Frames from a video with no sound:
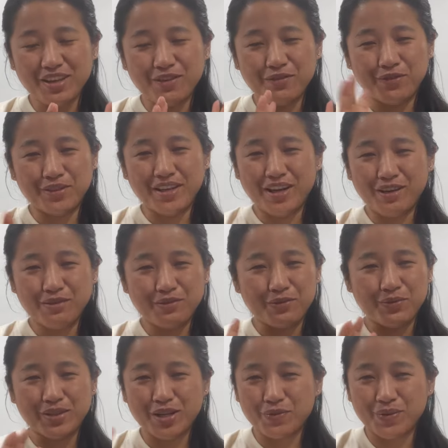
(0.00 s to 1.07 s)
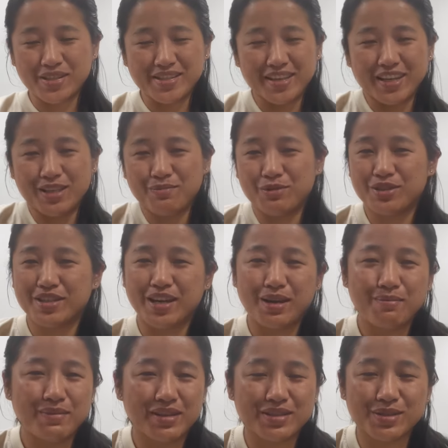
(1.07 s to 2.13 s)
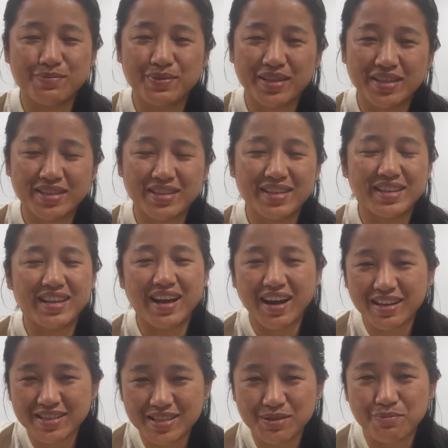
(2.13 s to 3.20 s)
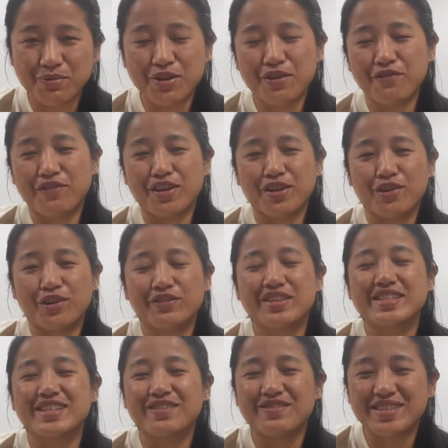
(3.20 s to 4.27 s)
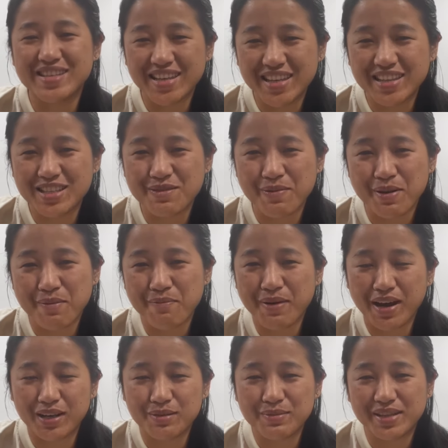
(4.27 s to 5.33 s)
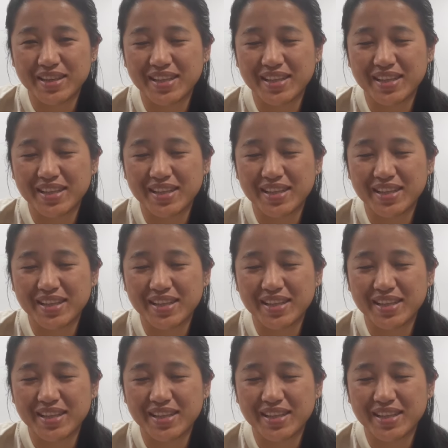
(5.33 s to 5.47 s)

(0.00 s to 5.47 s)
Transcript: For now, without wasting any more time, let us begin the last briefing of the 17th Tibetan Parliament